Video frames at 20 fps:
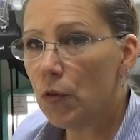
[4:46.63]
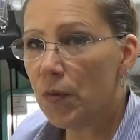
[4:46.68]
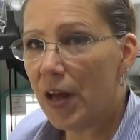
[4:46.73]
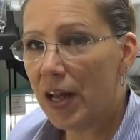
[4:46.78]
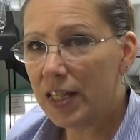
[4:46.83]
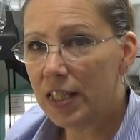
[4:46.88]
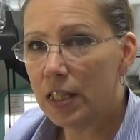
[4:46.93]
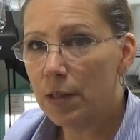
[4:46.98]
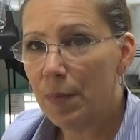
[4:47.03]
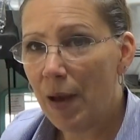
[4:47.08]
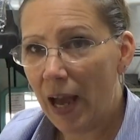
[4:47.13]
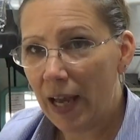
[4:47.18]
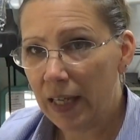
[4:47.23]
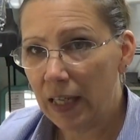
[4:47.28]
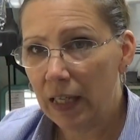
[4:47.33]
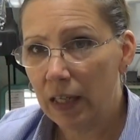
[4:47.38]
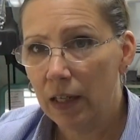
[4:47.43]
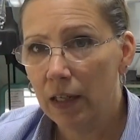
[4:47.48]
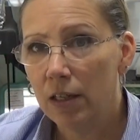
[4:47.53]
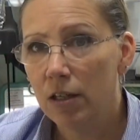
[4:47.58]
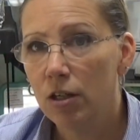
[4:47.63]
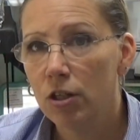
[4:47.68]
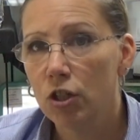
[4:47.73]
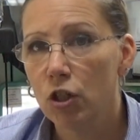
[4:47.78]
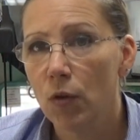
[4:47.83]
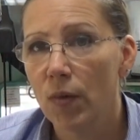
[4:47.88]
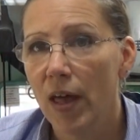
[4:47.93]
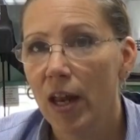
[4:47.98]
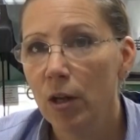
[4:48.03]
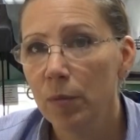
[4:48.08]
that's the backing.
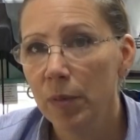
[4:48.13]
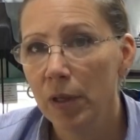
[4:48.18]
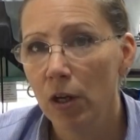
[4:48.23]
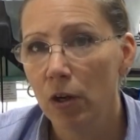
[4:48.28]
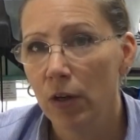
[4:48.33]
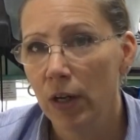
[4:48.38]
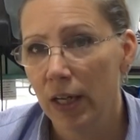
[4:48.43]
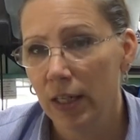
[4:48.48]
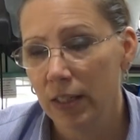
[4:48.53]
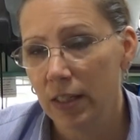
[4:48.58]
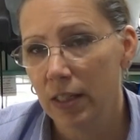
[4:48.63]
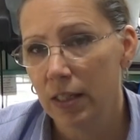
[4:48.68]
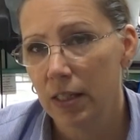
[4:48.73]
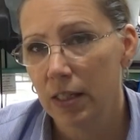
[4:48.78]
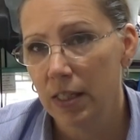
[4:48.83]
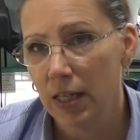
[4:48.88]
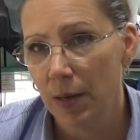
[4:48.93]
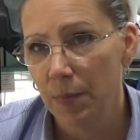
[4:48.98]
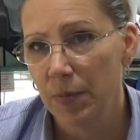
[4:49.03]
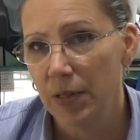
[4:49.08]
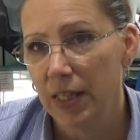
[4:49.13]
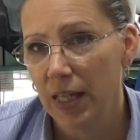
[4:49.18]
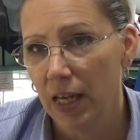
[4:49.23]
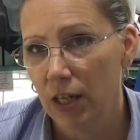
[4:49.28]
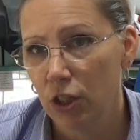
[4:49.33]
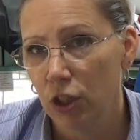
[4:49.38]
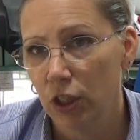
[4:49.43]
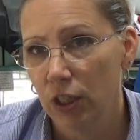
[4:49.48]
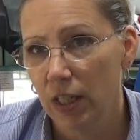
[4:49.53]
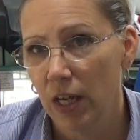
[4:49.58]
So that'll be our next step, is
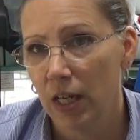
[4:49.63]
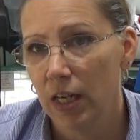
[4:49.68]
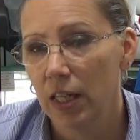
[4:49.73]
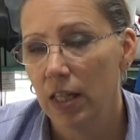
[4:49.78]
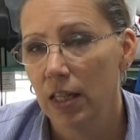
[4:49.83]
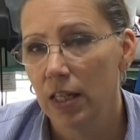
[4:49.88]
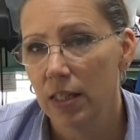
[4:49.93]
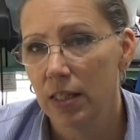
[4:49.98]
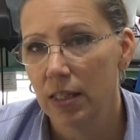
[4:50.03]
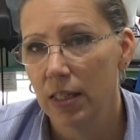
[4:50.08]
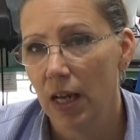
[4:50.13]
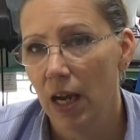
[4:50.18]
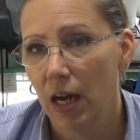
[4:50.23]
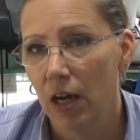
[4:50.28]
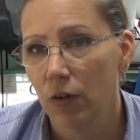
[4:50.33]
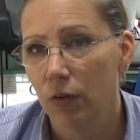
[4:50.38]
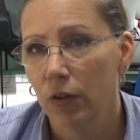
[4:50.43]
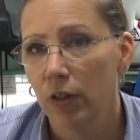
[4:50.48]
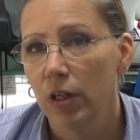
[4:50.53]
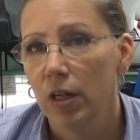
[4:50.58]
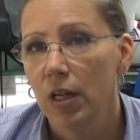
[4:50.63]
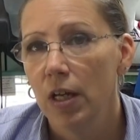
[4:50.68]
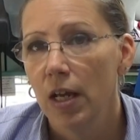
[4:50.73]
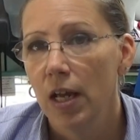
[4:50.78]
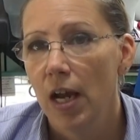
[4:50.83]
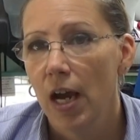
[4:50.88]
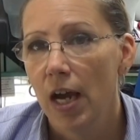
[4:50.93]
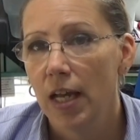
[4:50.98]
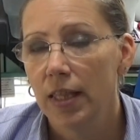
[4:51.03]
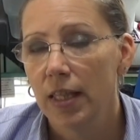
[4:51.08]
actually cutting this down
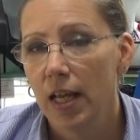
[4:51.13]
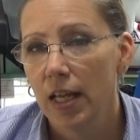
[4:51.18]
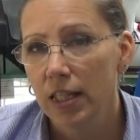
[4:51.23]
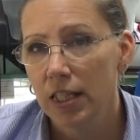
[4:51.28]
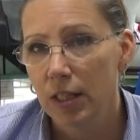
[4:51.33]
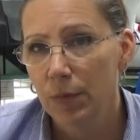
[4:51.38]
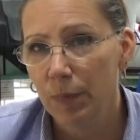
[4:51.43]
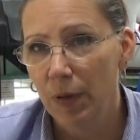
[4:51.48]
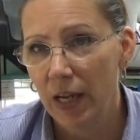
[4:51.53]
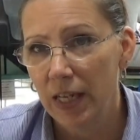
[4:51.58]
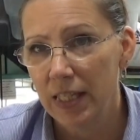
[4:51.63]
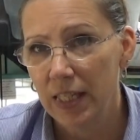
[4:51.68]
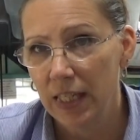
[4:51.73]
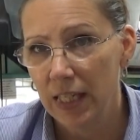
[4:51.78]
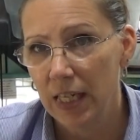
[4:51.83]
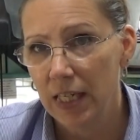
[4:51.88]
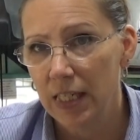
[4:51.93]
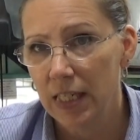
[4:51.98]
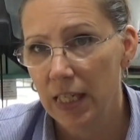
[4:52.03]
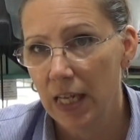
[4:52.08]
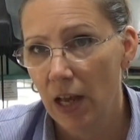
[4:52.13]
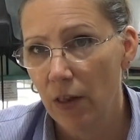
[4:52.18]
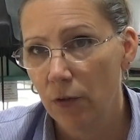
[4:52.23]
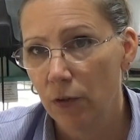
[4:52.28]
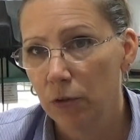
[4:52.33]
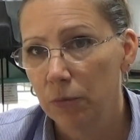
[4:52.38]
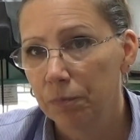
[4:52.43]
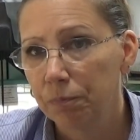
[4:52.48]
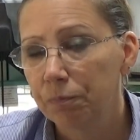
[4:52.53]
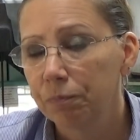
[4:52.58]
and then splicing it
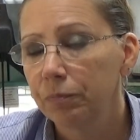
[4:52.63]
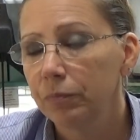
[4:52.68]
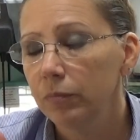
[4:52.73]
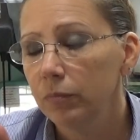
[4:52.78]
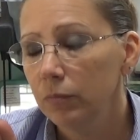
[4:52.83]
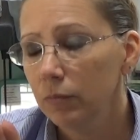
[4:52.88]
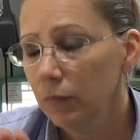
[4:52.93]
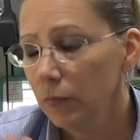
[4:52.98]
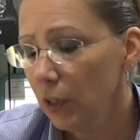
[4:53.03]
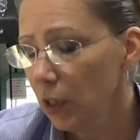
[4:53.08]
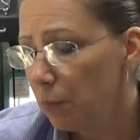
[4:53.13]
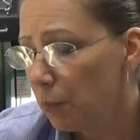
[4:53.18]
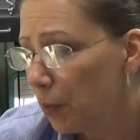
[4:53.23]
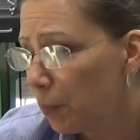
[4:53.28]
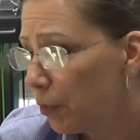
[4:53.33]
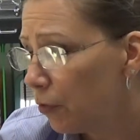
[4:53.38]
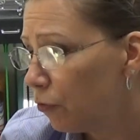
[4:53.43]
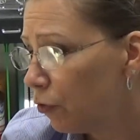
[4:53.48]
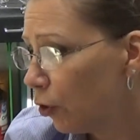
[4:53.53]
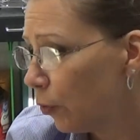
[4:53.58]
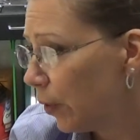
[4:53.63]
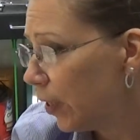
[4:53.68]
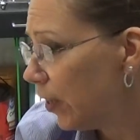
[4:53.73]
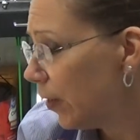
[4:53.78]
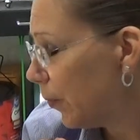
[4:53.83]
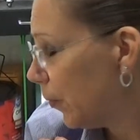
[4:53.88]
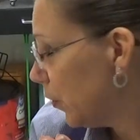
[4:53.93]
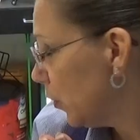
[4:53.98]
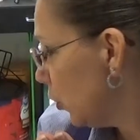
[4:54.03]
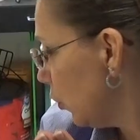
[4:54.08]
together. But before we
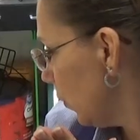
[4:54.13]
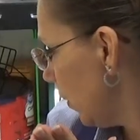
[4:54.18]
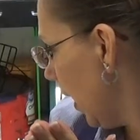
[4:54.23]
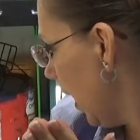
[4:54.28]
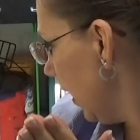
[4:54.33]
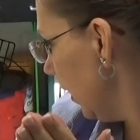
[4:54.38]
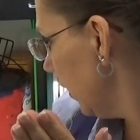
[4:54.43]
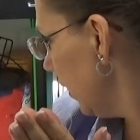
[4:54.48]
do that,